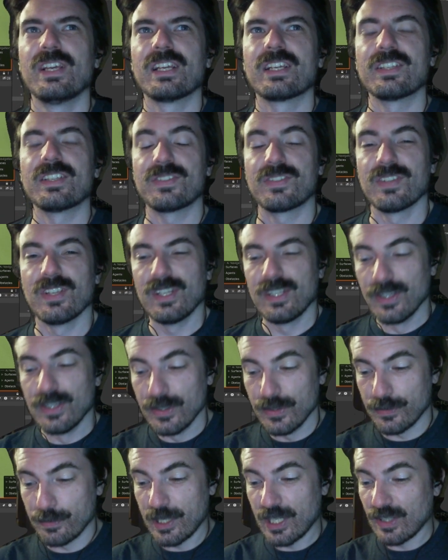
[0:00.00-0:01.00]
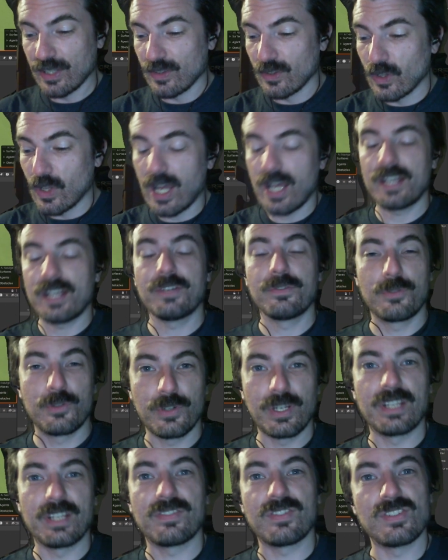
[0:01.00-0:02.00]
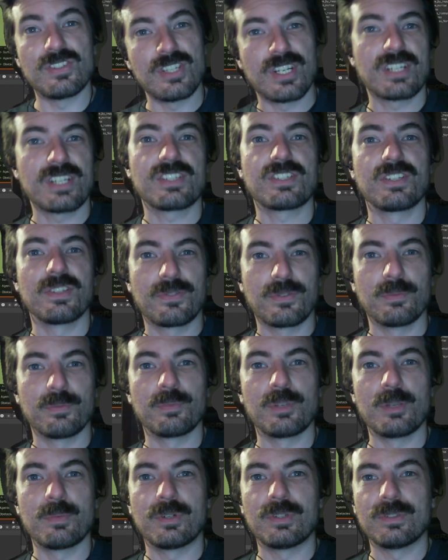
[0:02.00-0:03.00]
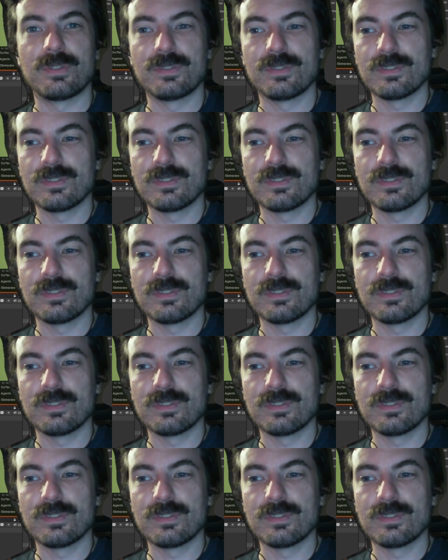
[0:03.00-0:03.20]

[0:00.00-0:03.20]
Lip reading: because there's been a lot of great suggestions from people,